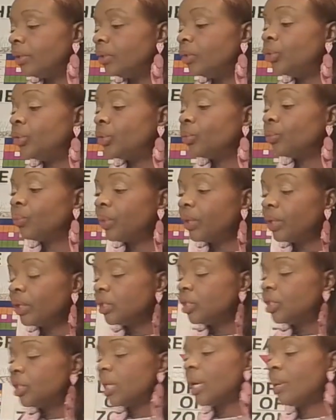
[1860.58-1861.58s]
"Your
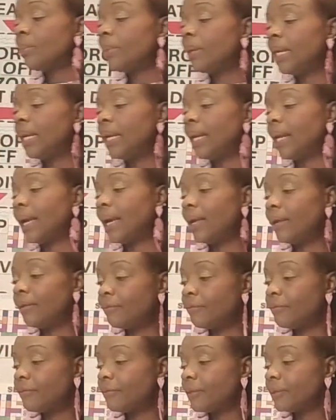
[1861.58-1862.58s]
real job in
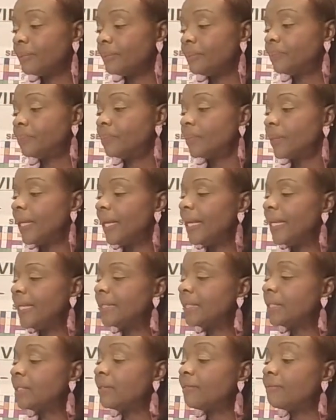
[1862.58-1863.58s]
life
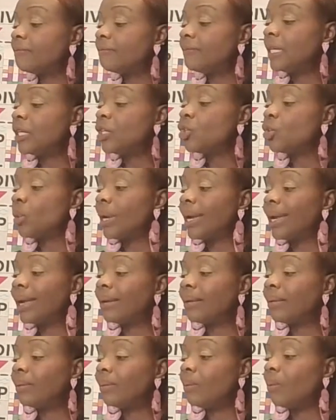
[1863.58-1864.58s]
is to figure
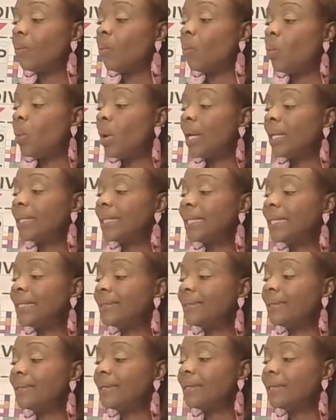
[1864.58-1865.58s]
out what
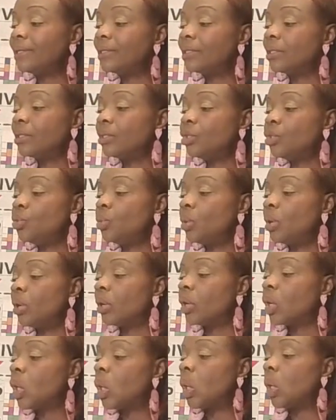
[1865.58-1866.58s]
it is you
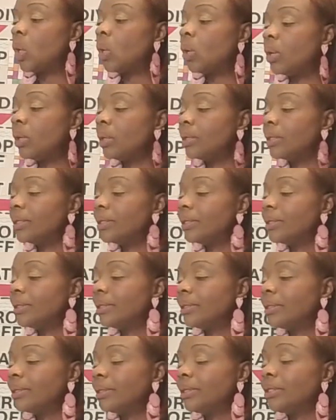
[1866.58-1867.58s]
are called
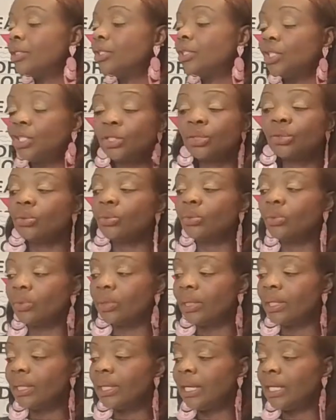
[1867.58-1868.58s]
to do."
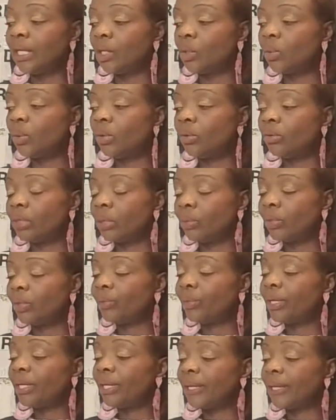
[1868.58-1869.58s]
End quote. I want
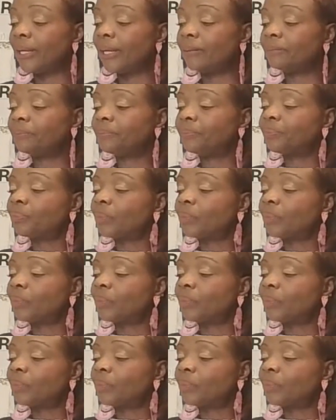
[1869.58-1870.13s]
to read it again.